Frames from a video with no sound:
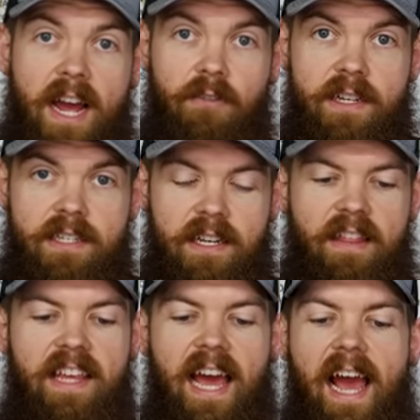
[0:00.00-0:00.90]
batteries,
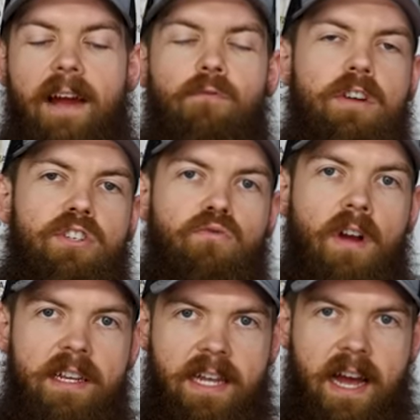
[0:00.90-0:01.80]
the average
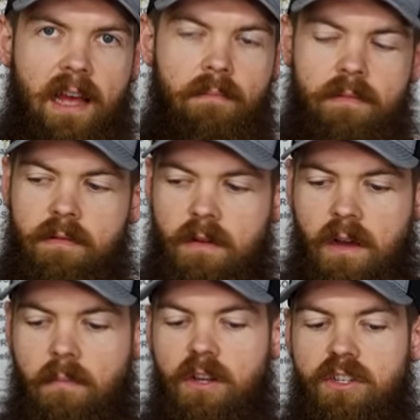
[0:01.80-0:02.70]
runtime
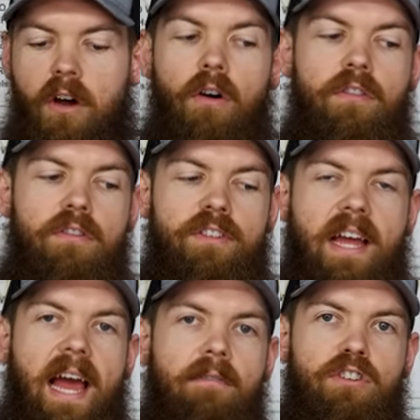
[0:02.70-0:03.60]
amongst all those
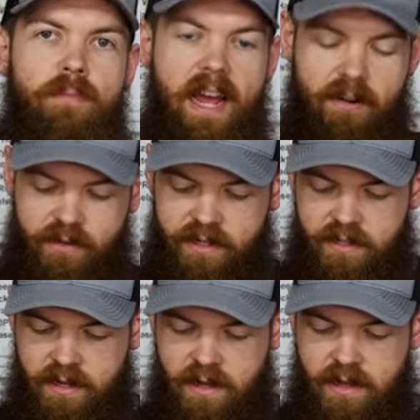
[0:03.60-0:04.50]
average batteries,